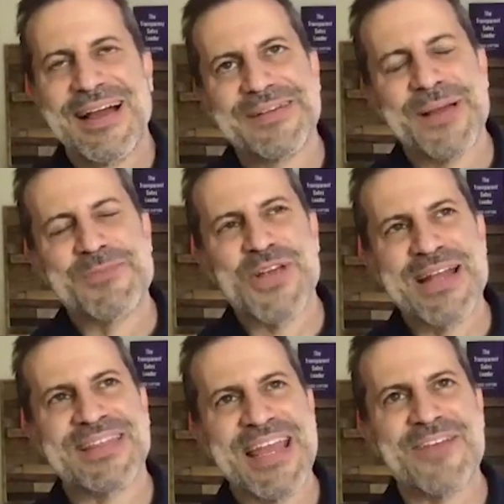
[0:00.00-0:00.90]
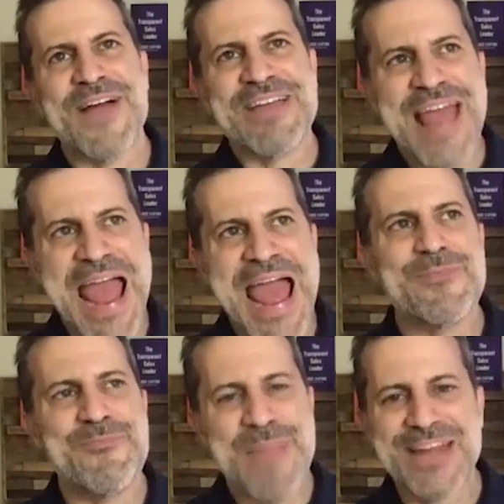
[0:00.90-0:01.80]
i'm trying to think if i've
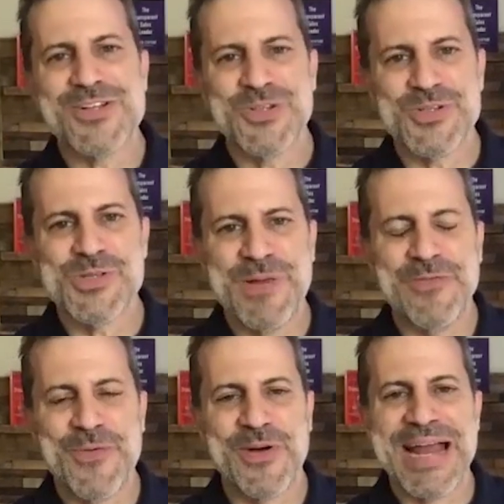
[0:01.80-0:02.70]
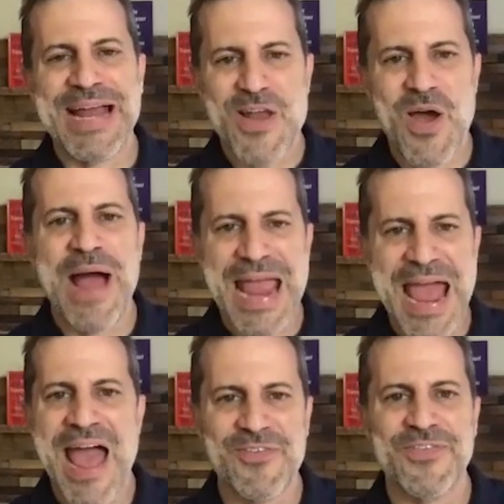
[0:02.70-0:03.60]
had managers before and i know i
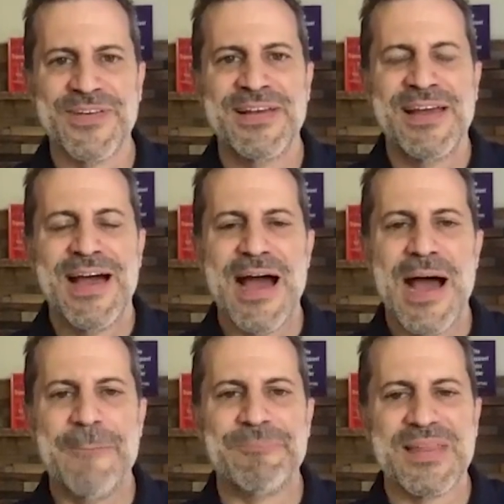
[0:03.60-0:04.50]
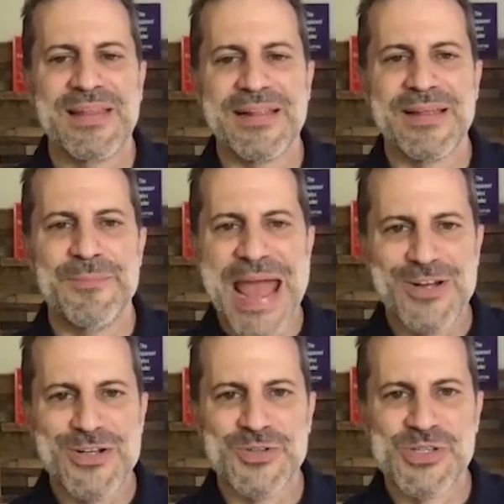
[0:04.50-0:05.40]
have um,
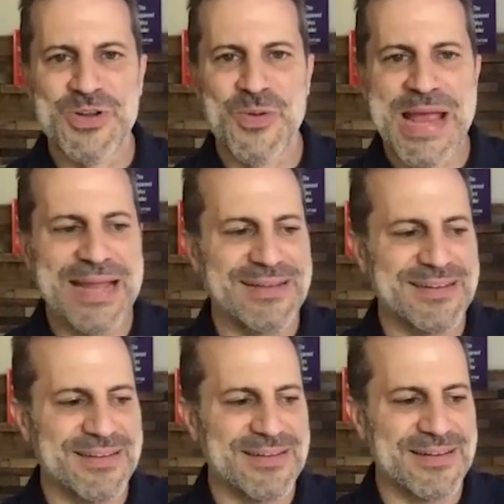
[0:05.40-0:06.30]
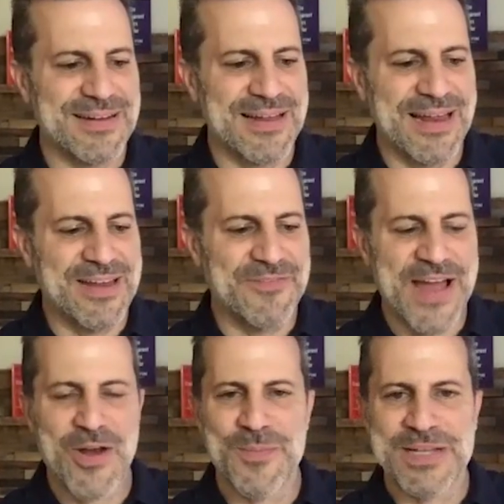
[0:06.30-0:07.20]
managers create
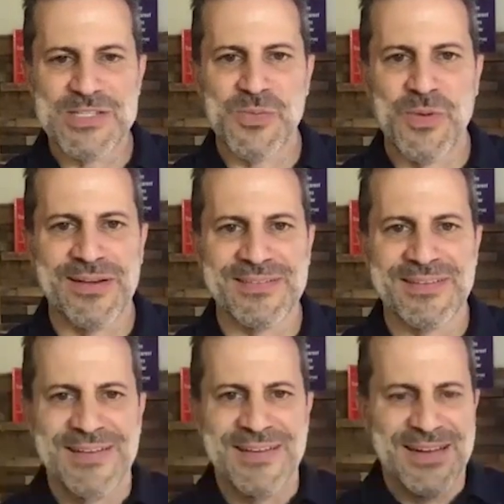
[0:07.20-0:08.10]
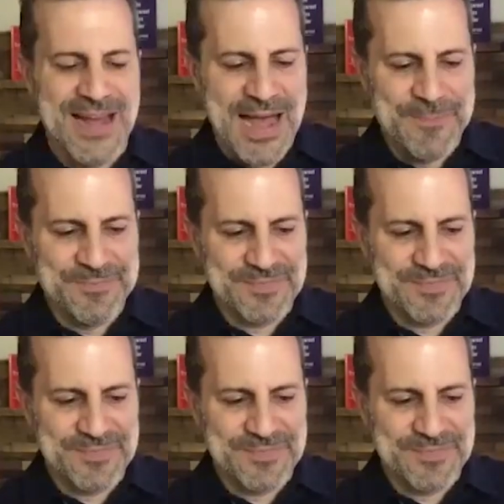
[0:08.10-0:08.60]
environments where um,